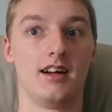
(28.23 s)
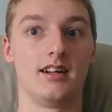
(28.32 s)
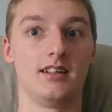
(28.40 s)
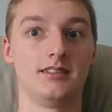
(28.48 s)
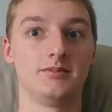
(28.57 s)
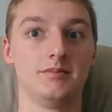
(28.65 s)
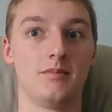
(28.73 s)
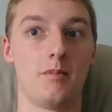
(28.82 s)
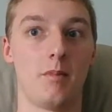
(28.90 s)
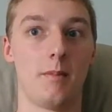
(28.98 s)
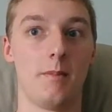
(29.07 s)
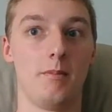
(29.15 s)
Um,
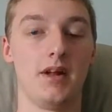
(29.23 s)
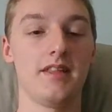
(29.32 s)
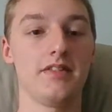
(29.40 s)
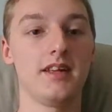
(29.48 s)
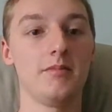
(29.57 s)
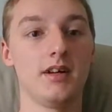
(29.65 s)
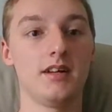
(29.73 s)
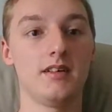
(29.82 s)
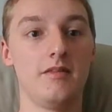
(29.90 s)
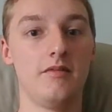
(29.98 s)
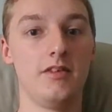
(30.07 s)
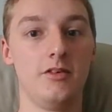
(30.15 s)
but I think
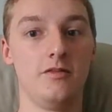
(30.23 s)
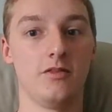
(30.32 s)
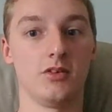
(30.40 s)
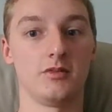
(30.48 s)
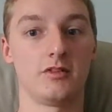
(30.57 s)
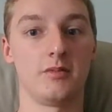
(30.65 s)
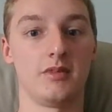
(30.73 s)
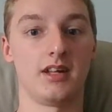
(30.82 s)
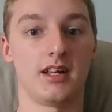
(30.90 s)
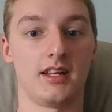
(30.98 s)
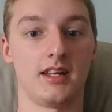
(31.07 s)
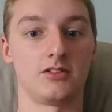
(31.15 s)
my new form of
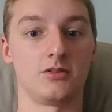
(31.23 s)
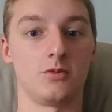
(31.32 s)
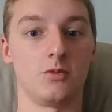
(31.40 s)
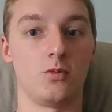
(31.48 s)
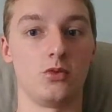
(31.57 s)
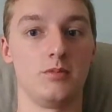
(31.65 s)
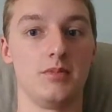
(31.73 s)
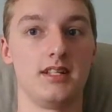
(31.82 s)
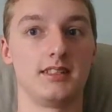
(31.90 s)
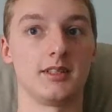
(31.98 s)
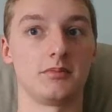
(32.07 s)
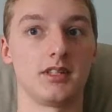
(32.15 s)
communication would be
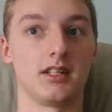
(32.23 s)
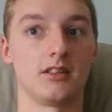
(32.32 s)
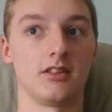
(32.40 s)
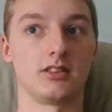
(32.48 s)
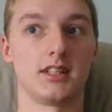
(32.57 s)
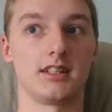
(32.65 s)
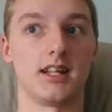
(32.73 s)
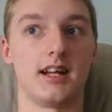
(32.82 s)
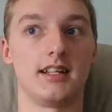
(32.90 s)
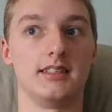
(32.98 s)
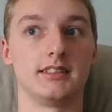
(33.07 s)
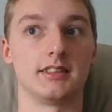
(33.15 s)
something along the
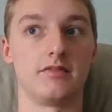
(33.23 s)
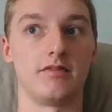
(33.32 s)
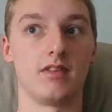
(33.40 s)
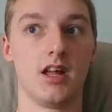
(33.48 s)
lines of